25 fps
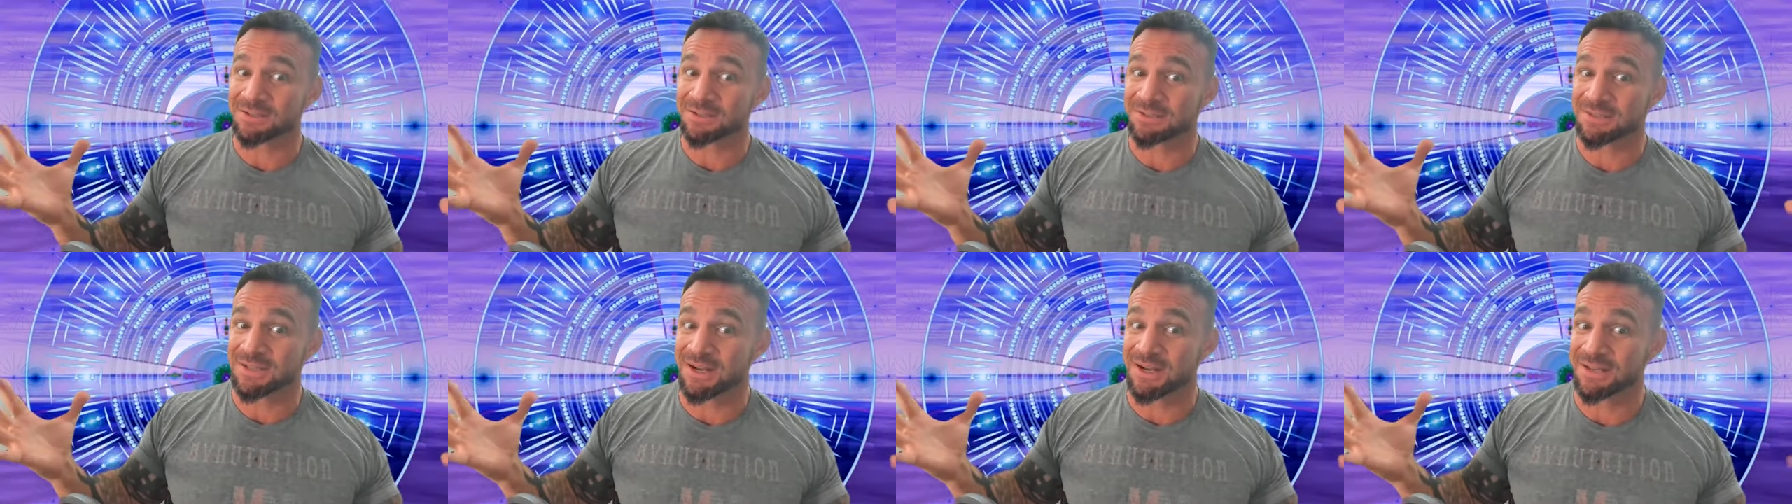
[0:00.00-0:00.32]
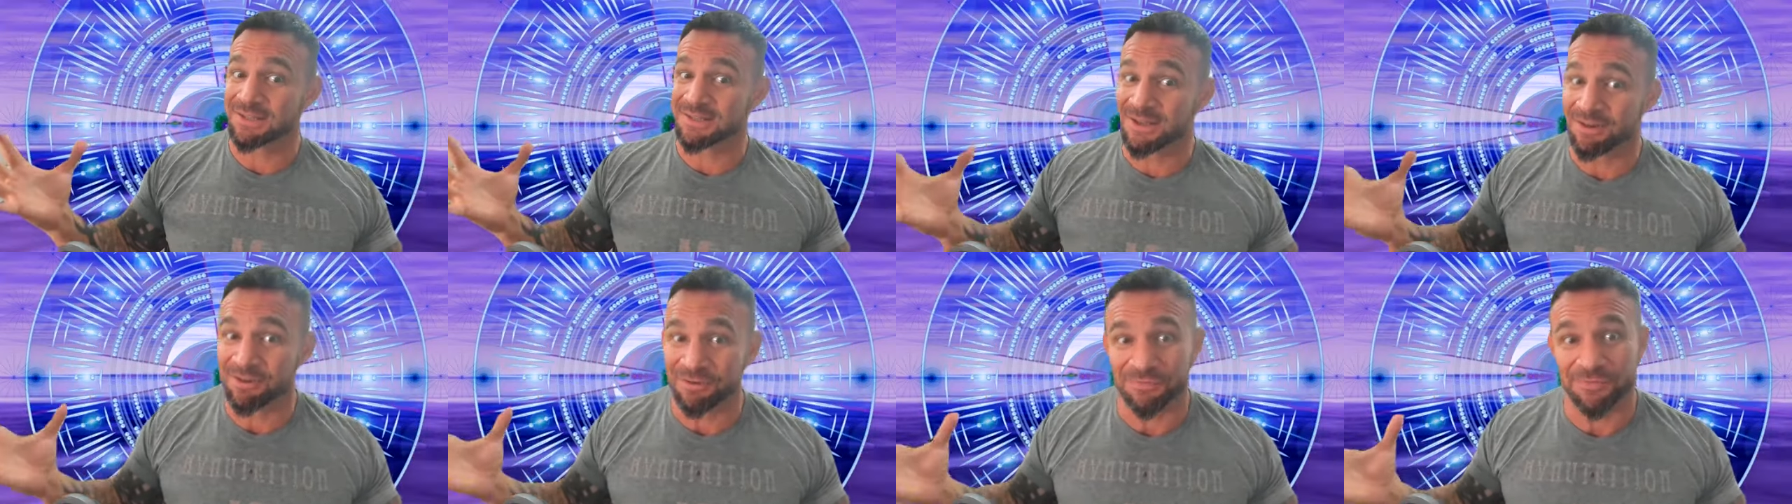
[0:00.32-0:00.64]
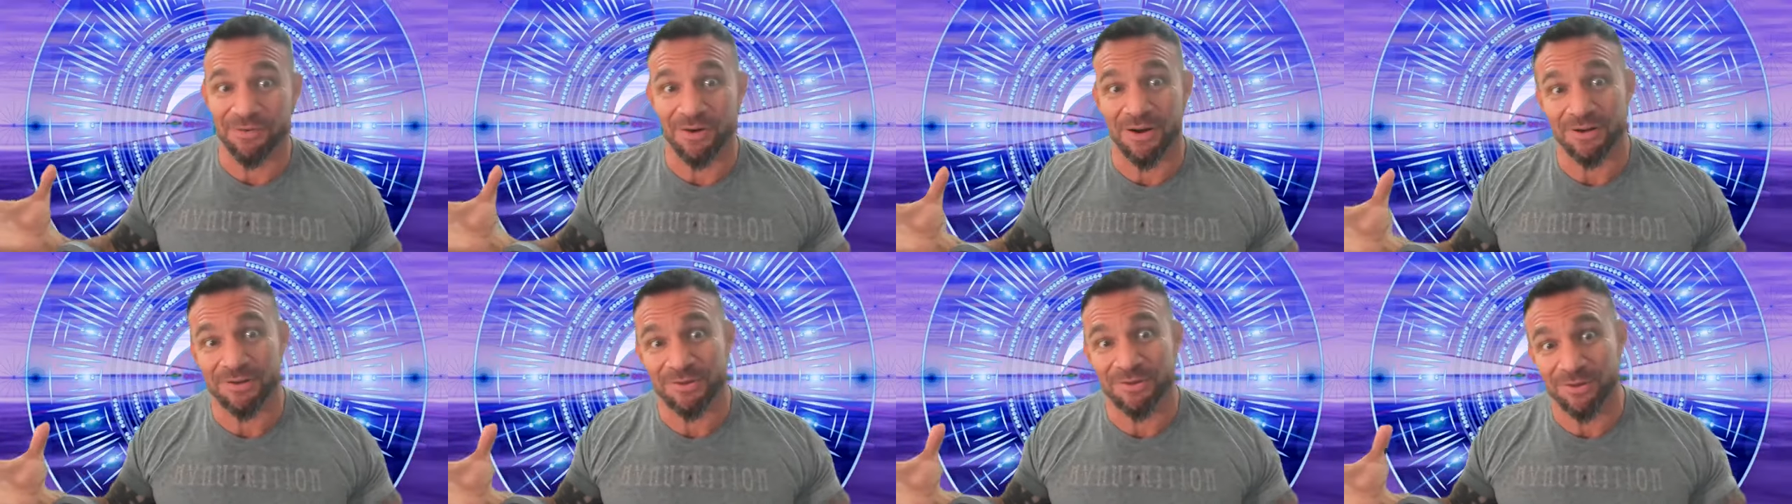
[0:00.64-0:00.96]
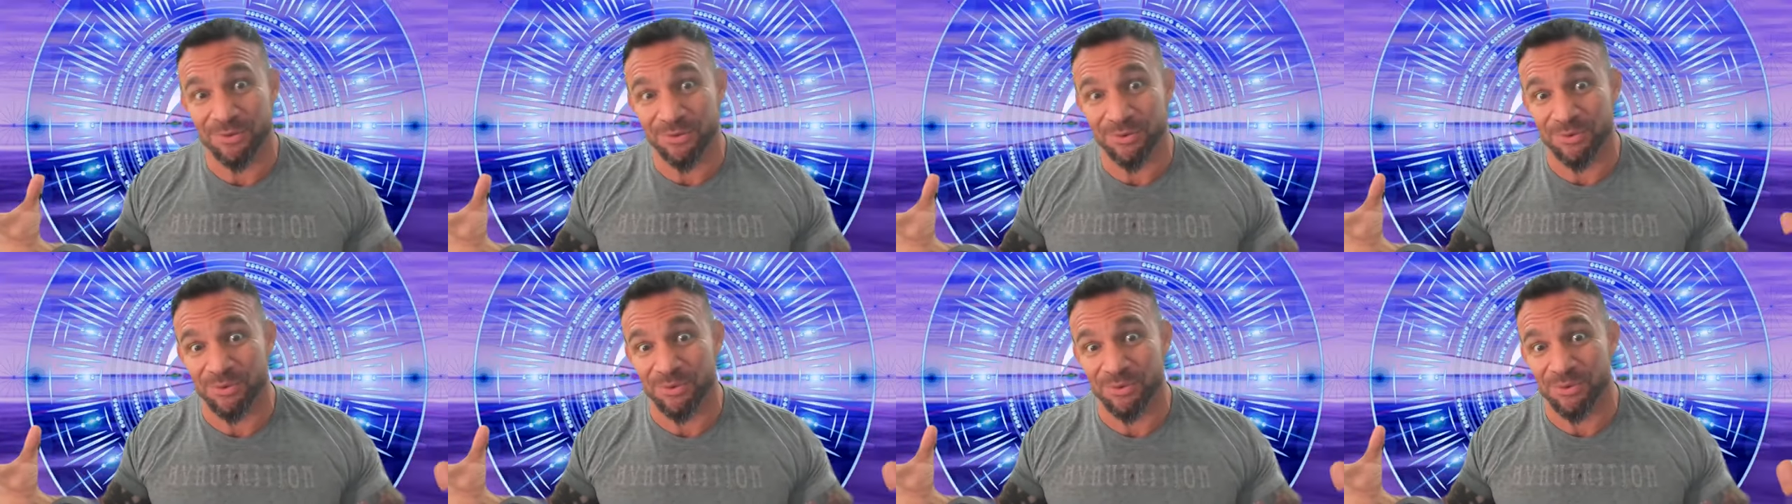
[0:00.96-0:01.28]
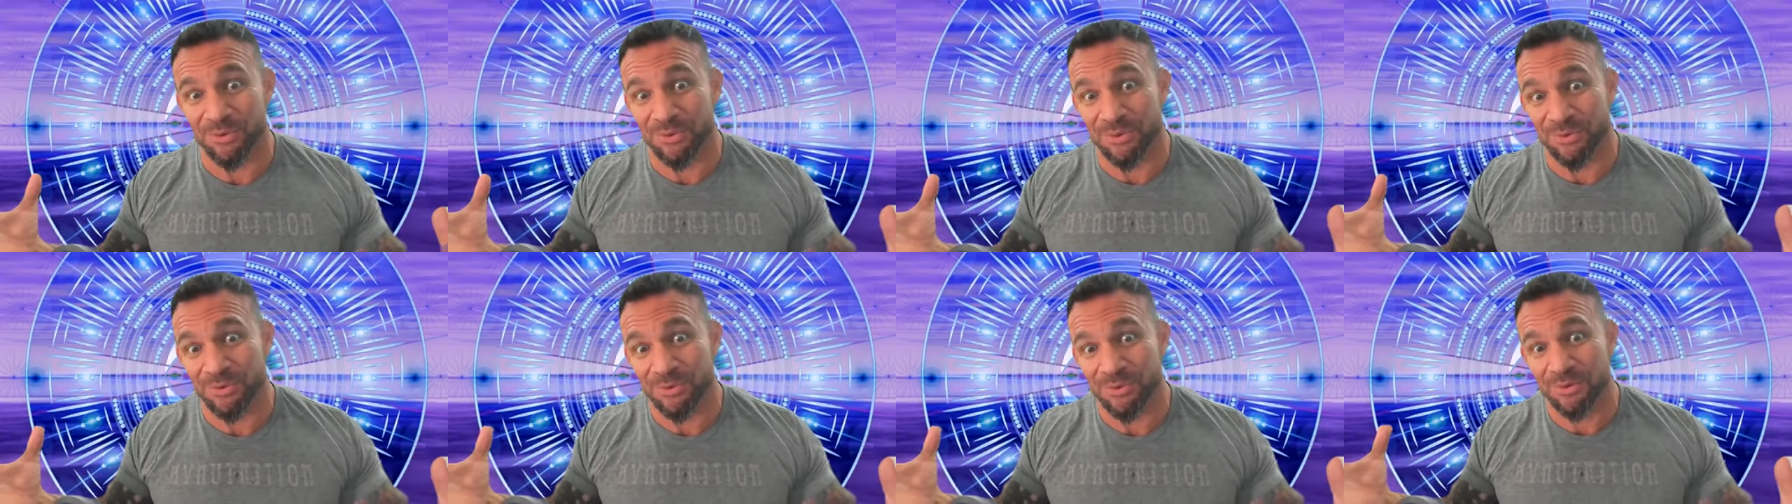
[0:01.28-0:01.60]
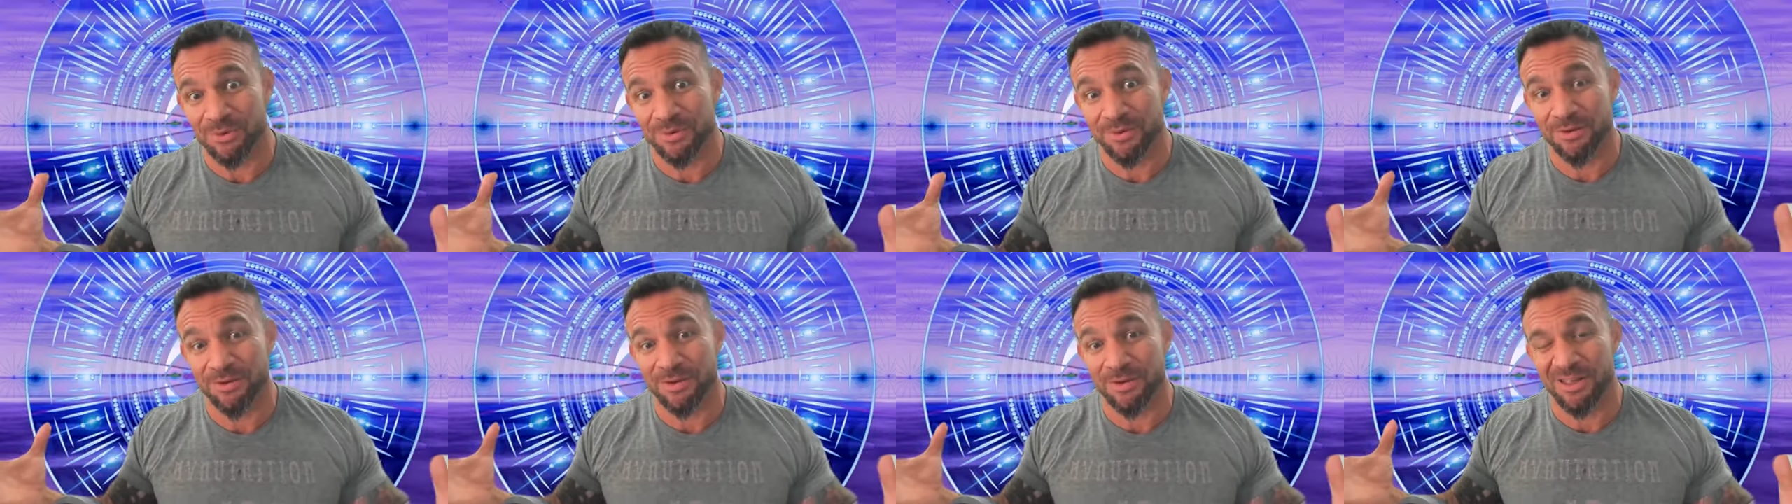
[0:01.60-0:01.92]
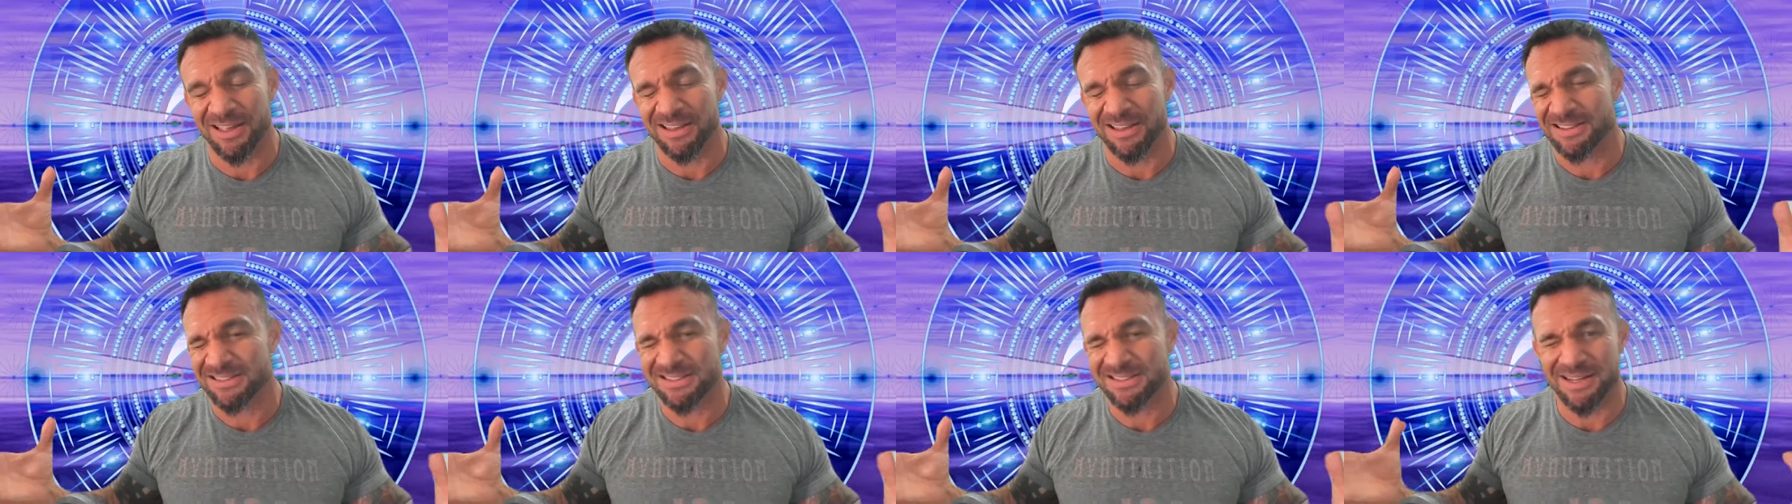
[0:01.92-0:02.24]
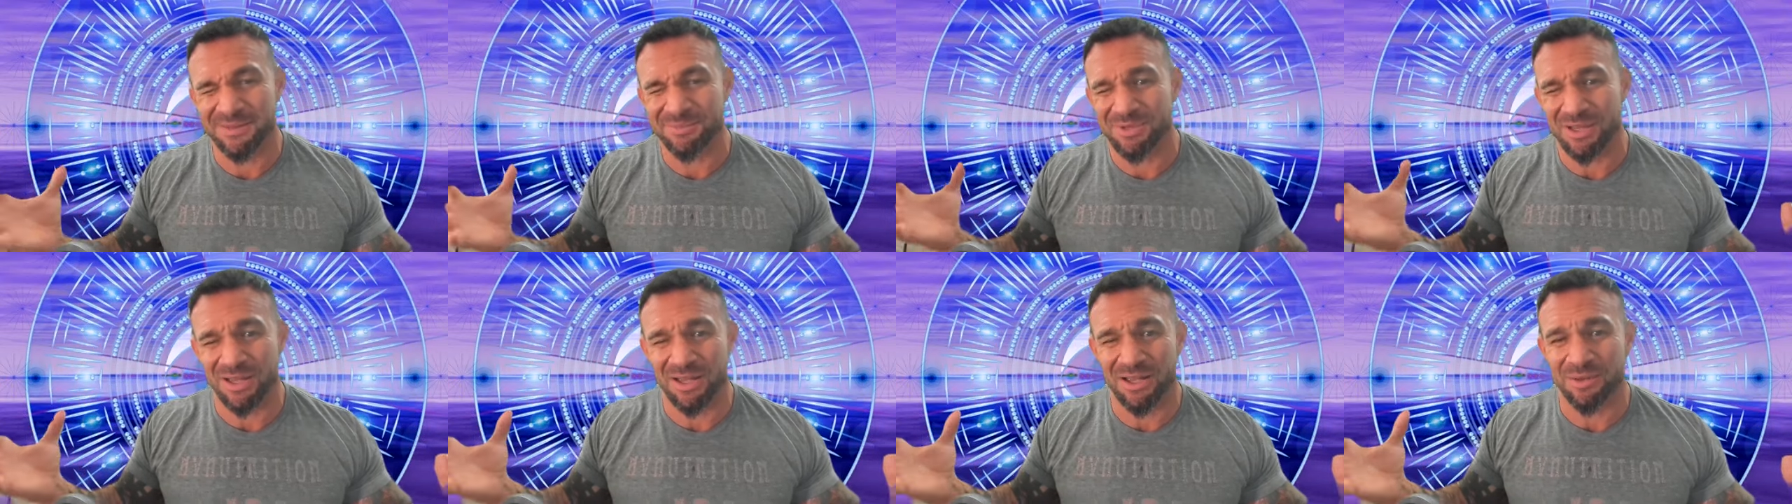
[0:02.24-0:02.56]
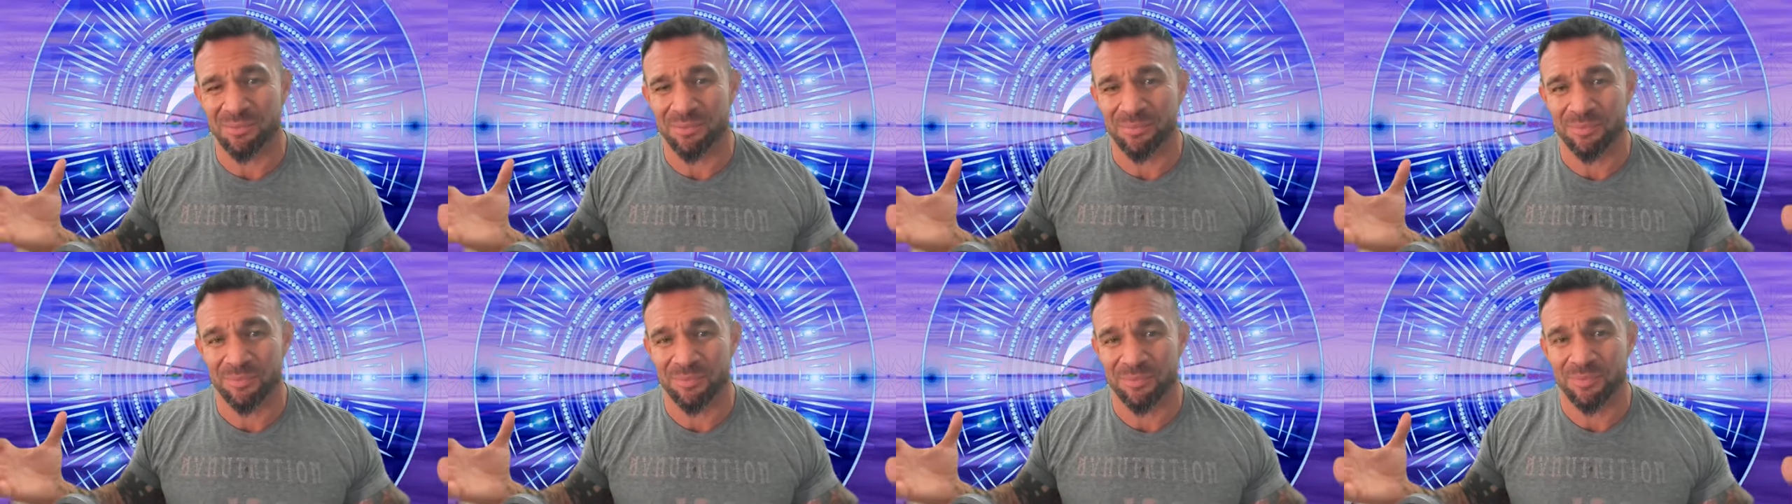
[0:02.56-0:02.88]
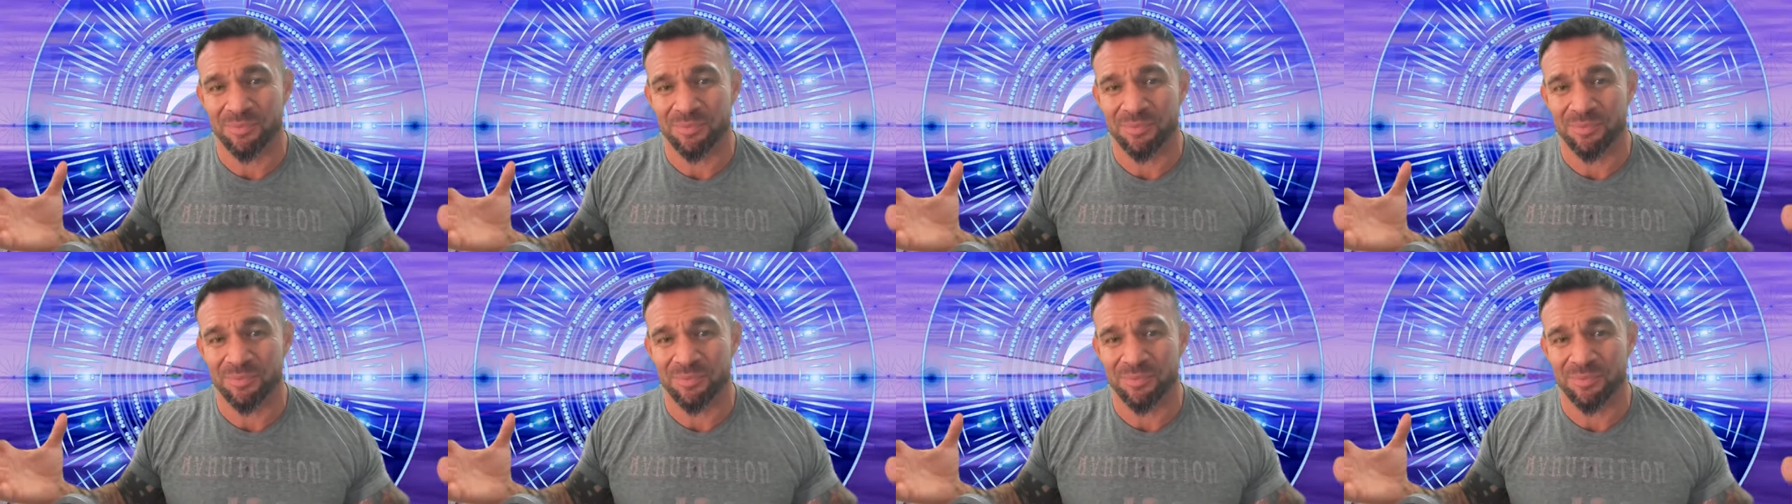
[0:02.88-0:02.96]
this is kind of terrifying too. Same time.